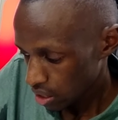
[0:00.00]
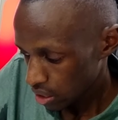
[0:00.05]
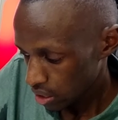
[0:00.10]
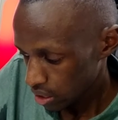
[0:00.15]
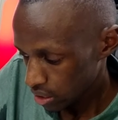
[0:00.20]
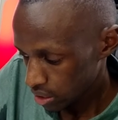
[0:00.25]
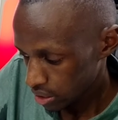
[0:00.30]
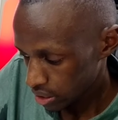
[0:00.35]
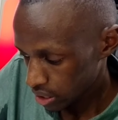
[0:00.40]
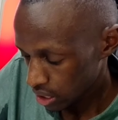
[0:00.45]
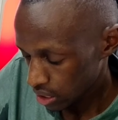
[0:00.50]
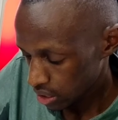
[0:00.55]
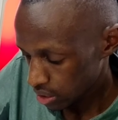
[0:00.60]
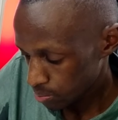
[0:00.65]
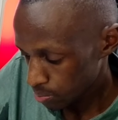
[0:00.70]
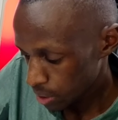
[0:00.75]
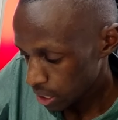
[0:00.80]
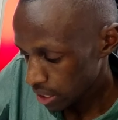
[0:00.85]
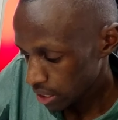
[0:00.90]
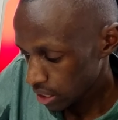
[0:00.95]
it starts
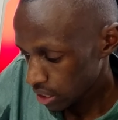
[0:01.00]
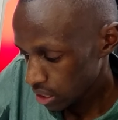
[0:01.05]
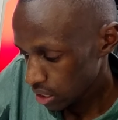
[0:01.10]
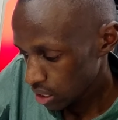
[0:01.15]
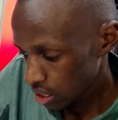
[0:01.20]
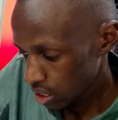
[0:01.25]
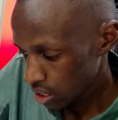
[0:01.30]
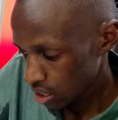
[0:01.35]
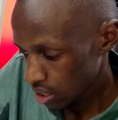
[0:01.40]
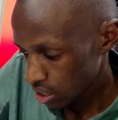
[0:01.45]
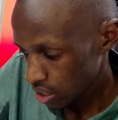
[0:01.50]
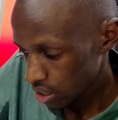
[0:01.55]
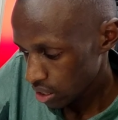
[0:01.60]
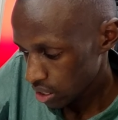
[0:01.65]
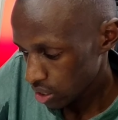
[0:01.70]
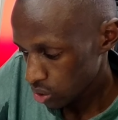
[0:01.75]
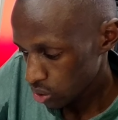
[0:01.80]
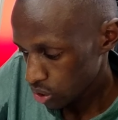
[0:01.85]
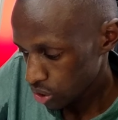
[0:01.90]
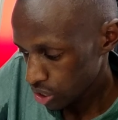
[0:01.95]
blinking.
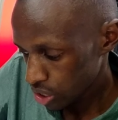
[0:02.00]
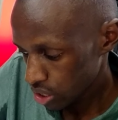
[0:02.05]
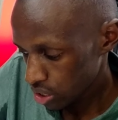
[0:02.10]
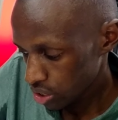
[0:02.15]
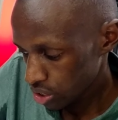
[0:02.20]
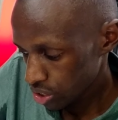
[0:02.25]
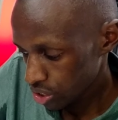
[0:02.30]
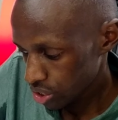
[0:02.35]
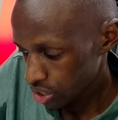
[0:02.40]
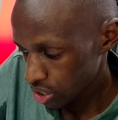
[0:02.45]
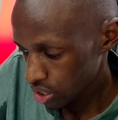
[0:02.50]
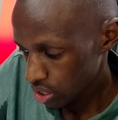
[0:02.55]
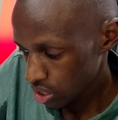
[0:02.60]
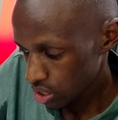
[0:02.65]
Then you change